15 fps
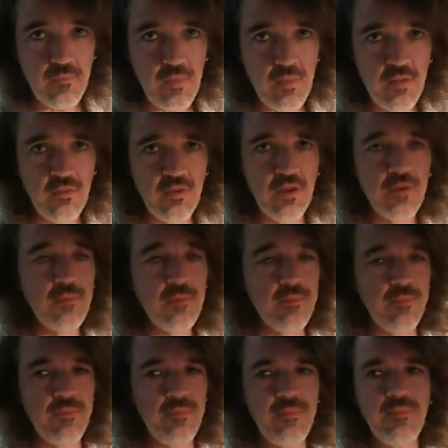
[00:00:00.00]
So
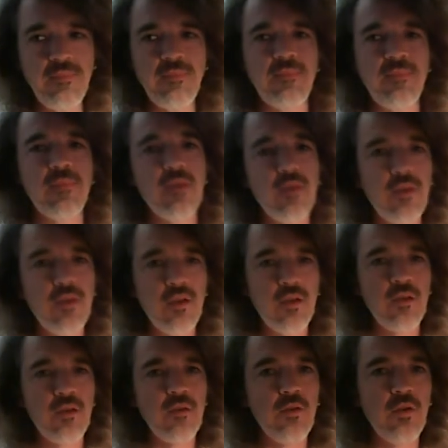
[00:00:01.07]

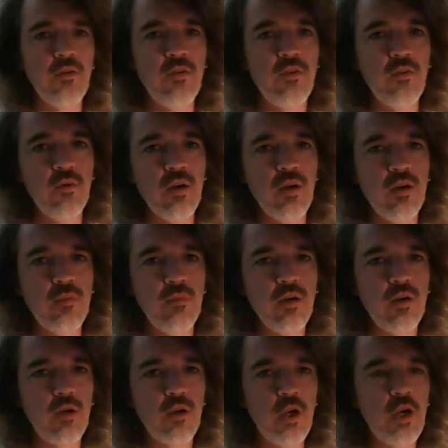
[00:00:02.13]
going to
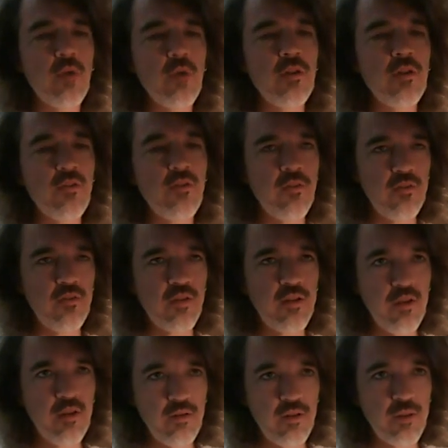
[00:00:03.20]
show it as soon as I
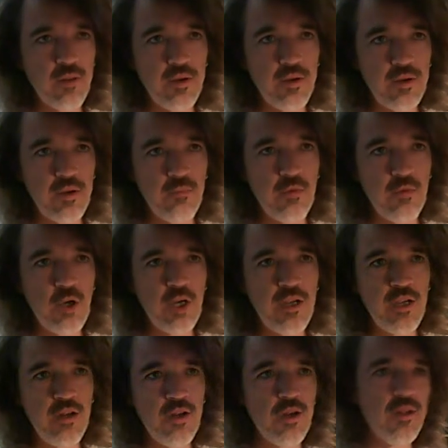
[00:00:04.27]
know that I'm not going to
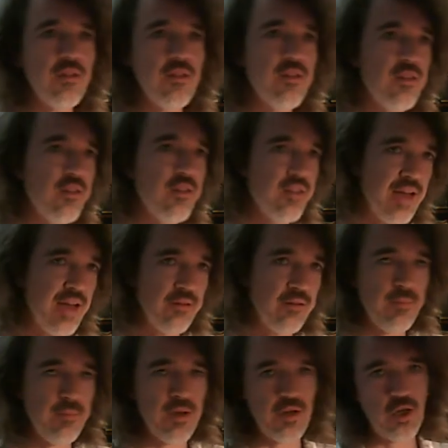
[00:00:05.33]
change it that
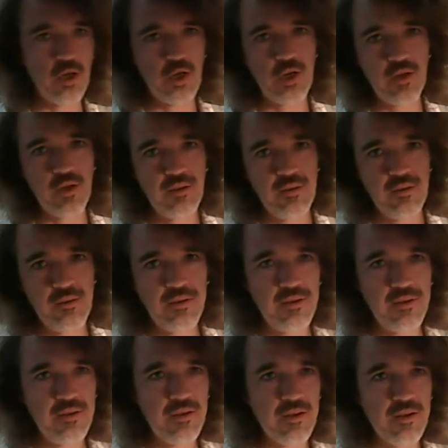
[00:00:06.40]
much
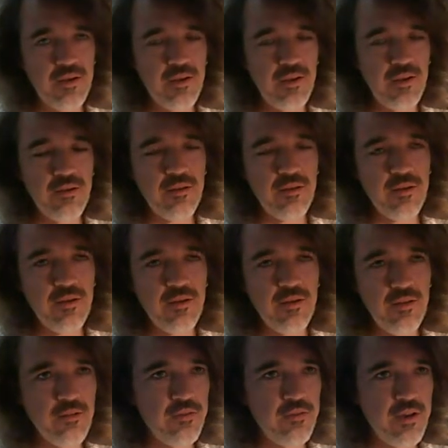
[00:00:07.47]
in
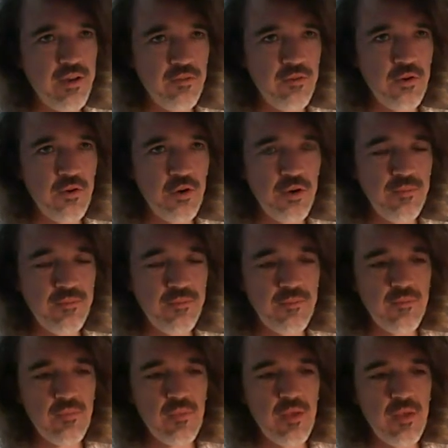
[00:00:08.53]
the final version.
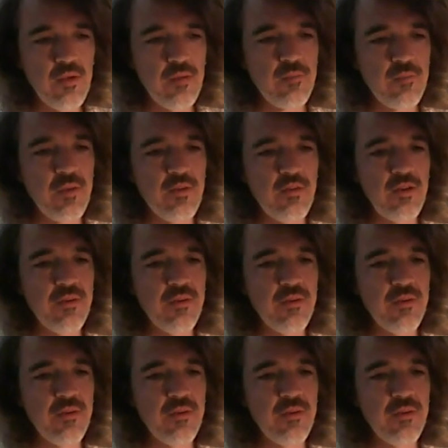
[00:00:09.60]
But